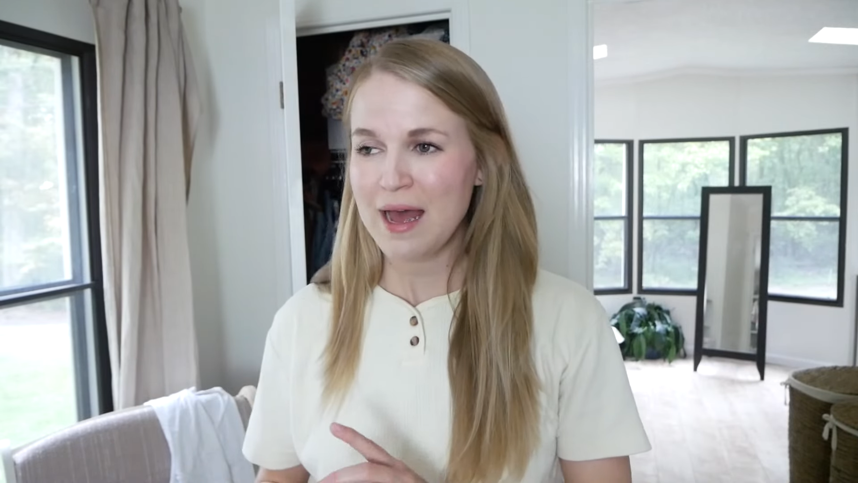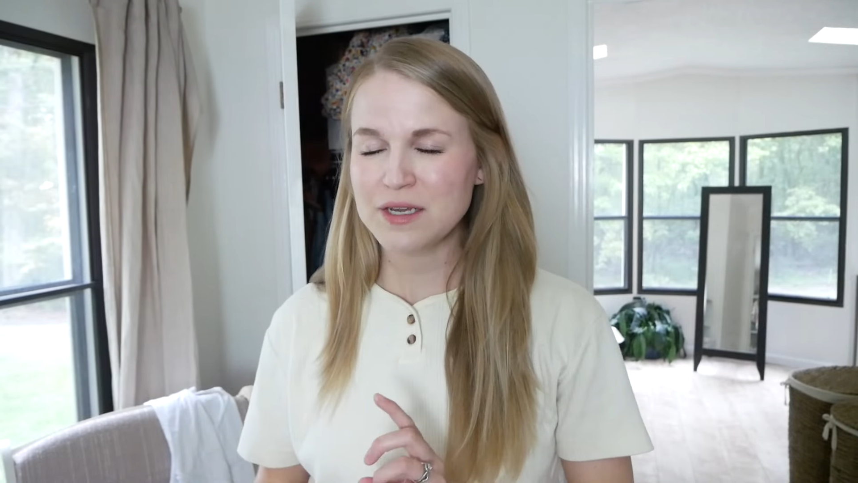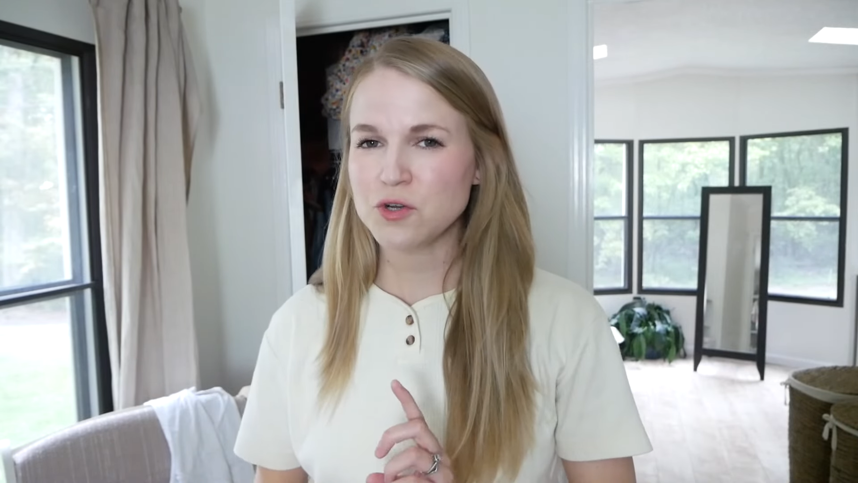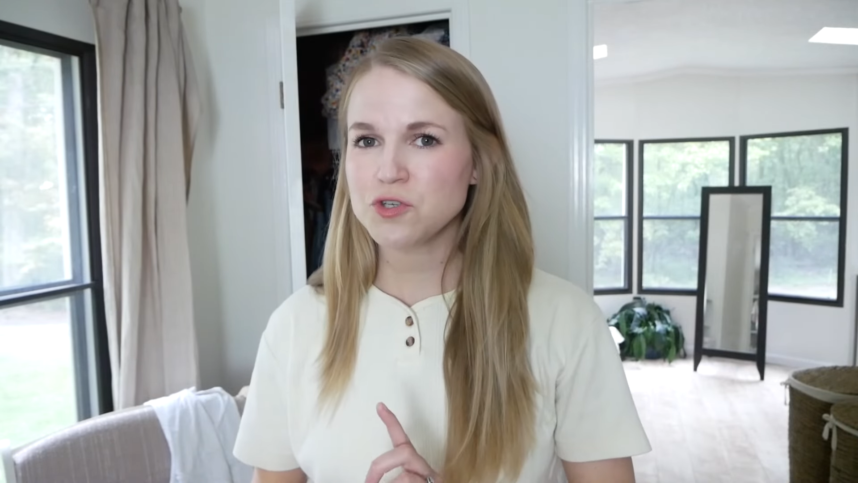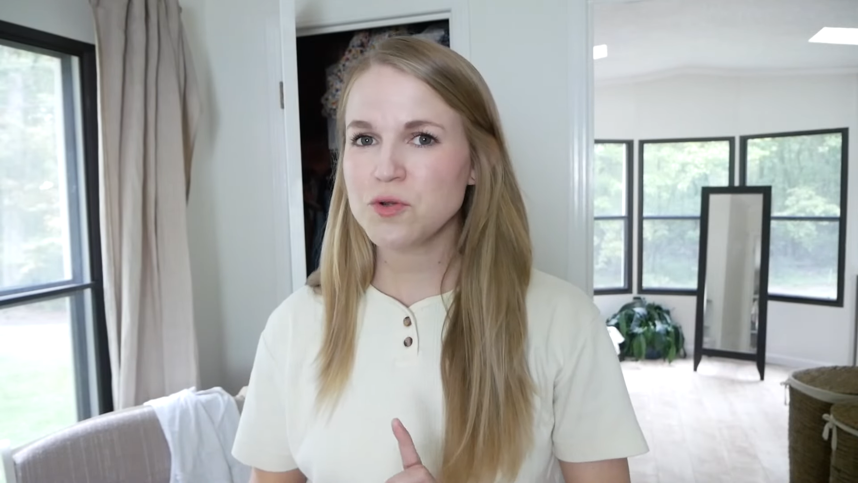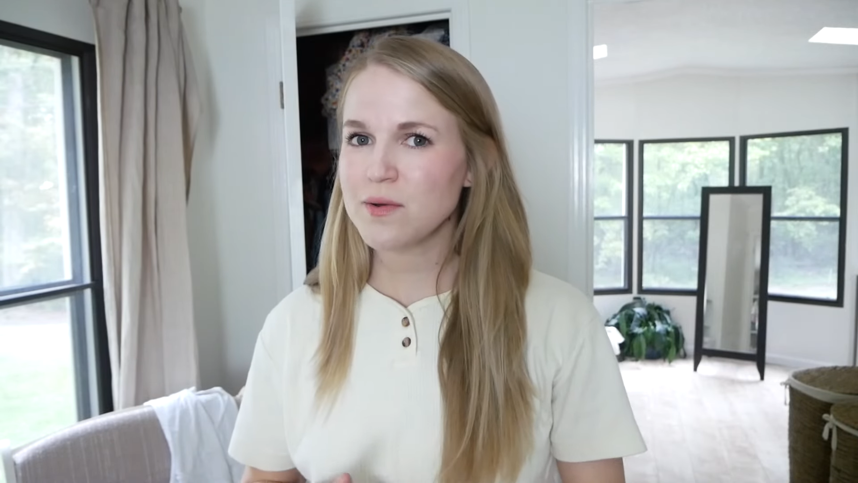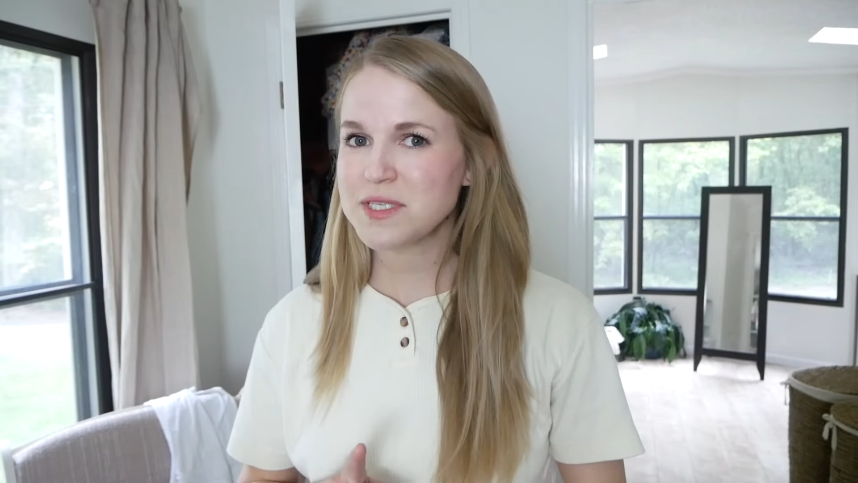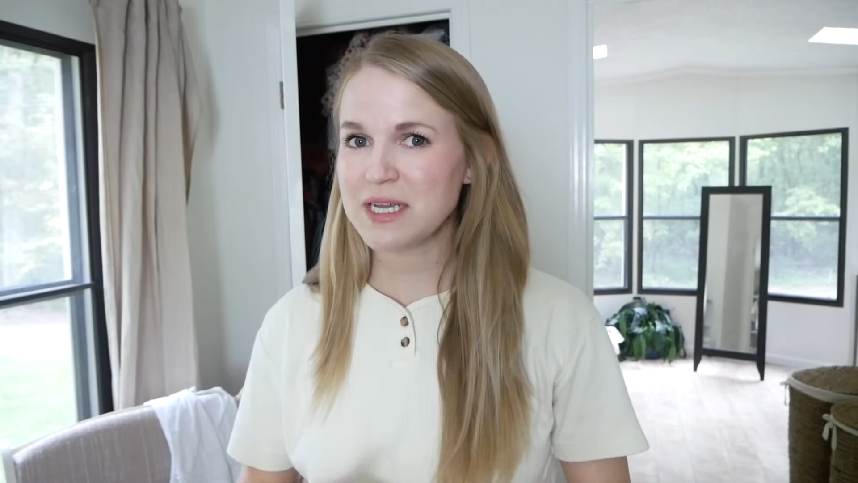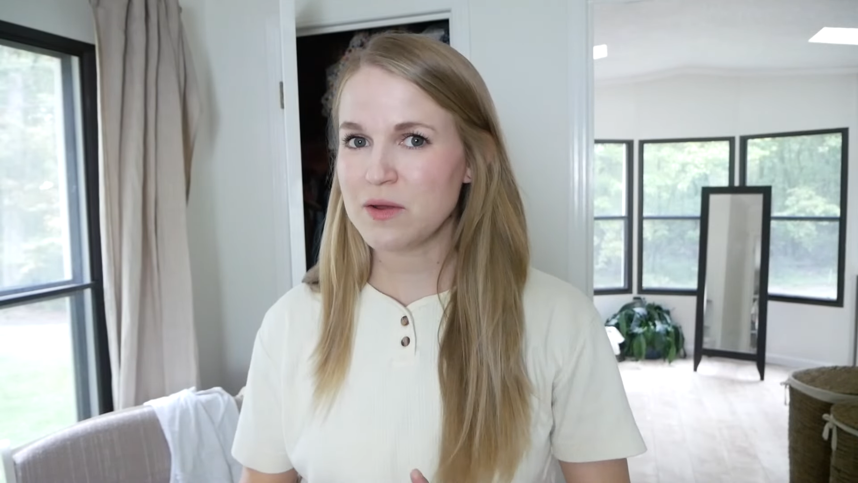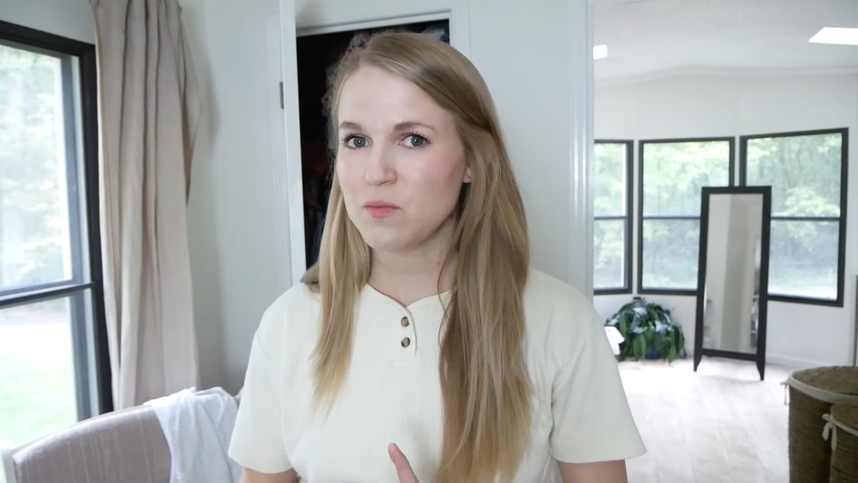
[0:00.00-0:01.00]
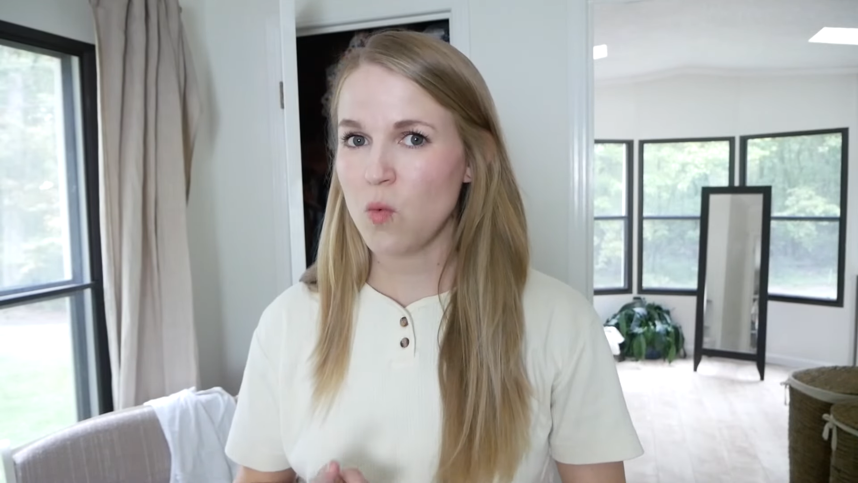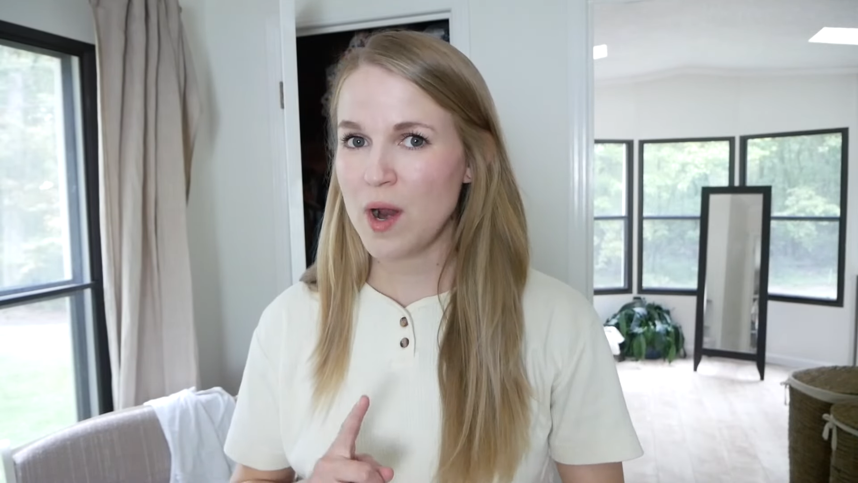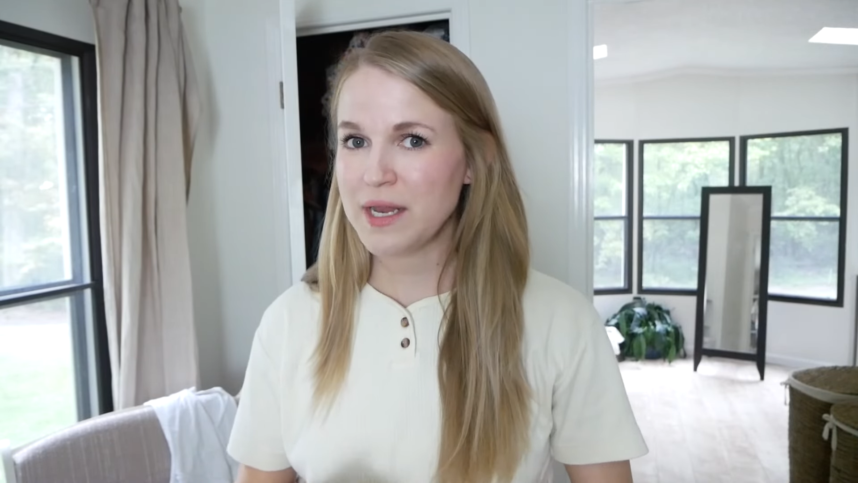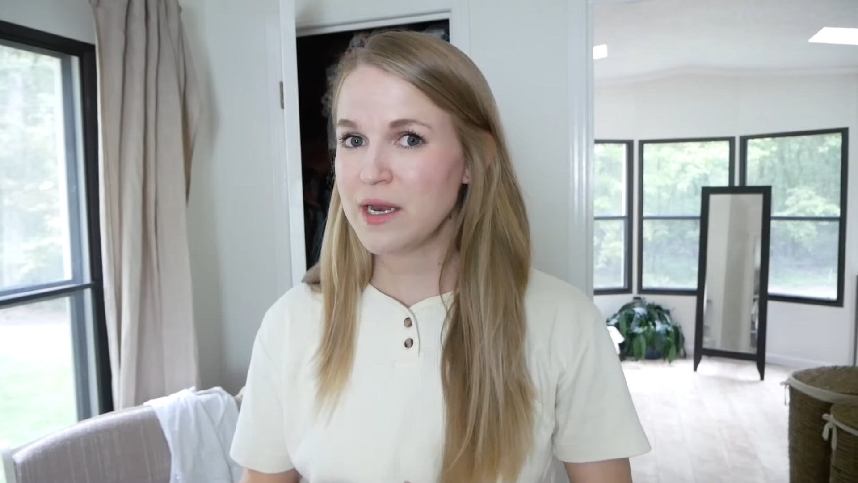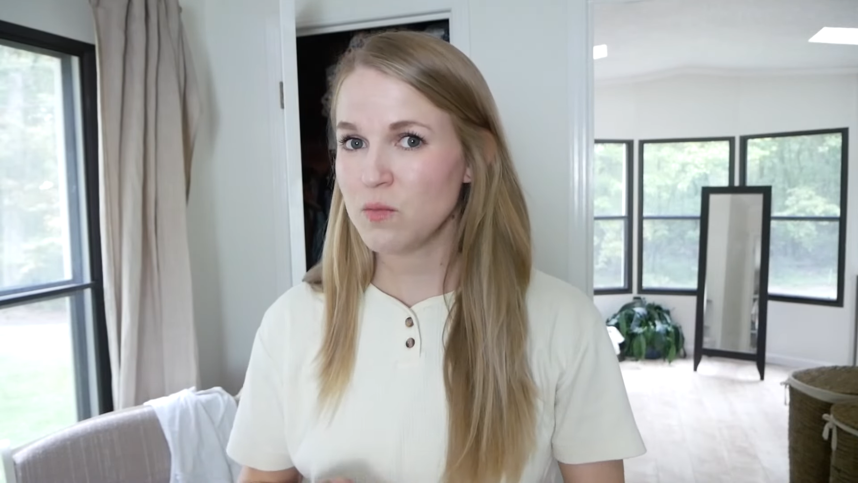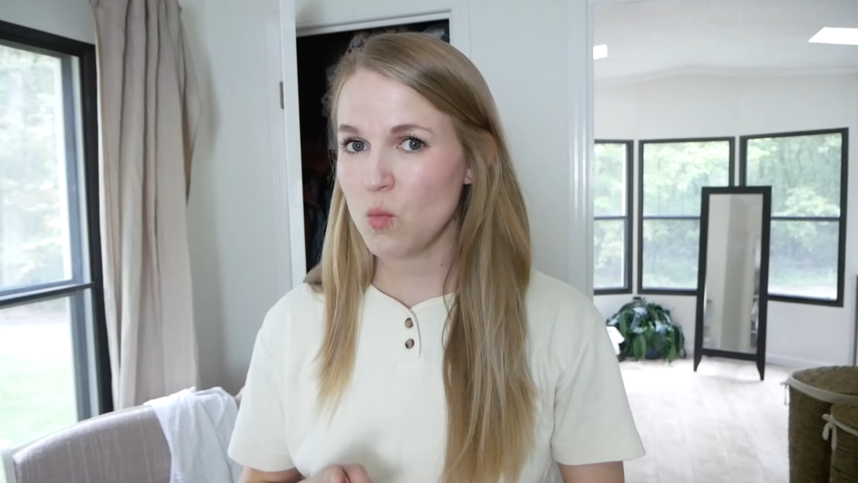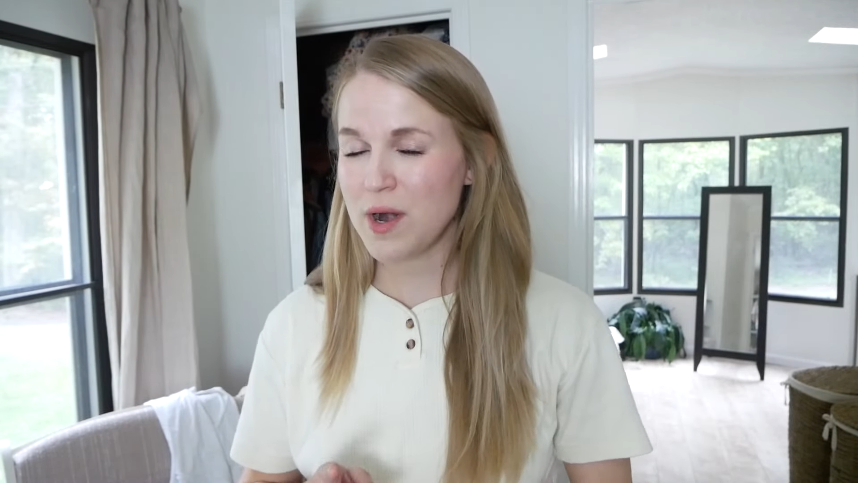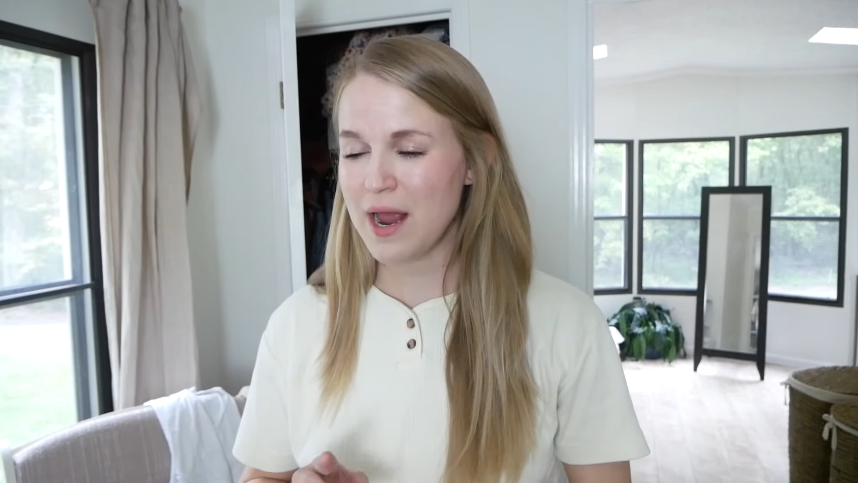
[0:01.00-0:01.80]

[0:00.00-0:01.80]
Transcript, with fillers: I told you I was going to one in and one